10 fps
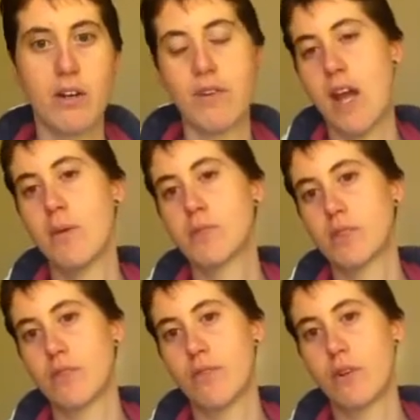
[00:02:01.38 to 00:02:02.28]
of amps
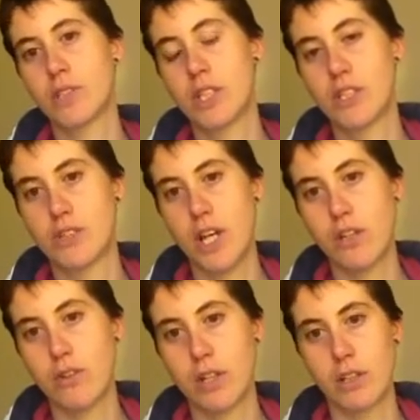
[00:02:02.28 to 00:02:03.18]
or a voltage that
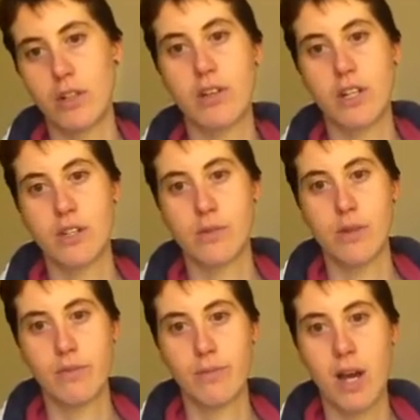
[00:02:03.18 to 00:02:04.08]
you can load into
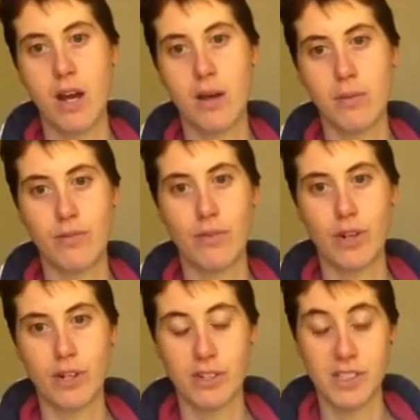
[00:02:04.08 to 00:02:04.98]
it before
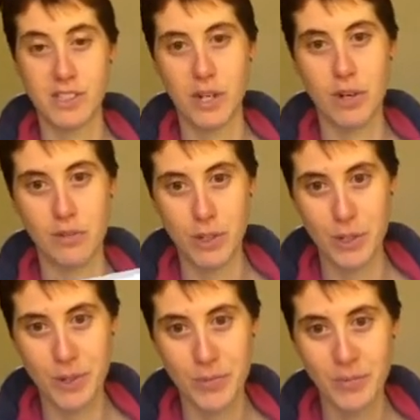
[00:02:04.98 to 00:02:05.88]
it goes into
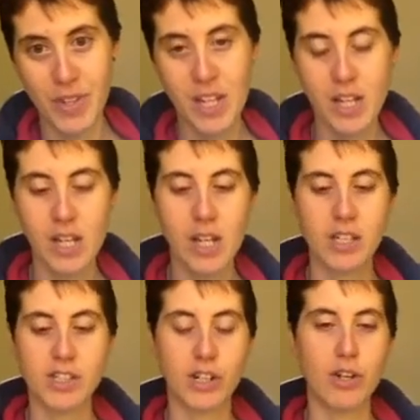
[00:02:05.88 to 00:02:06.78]
overload.
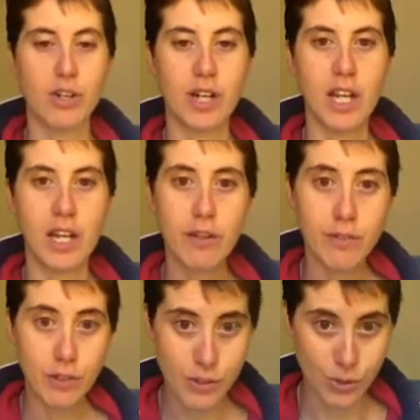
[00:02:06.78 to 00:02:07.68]
So if
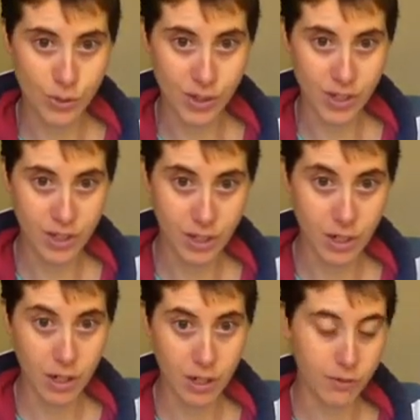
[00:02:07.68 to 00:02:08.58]
you took
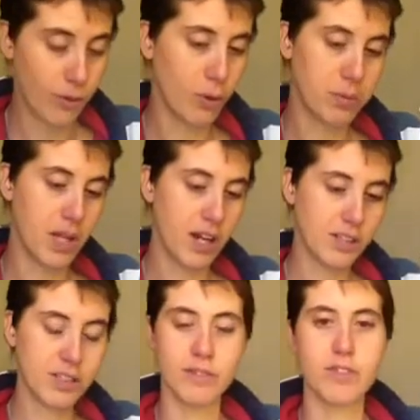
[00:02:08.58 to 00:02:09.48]
4
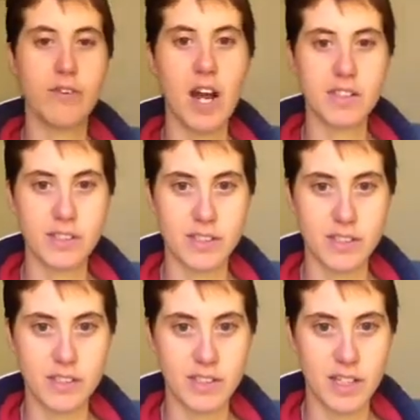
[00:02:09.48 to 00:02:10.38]
plugs of
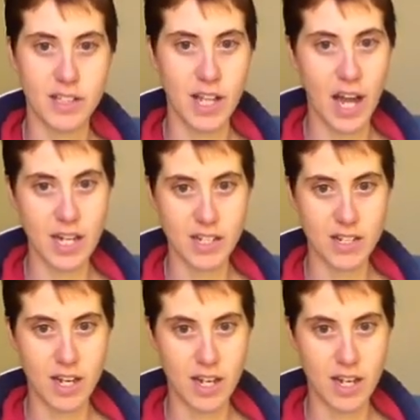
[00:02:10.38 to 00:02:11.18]
devices that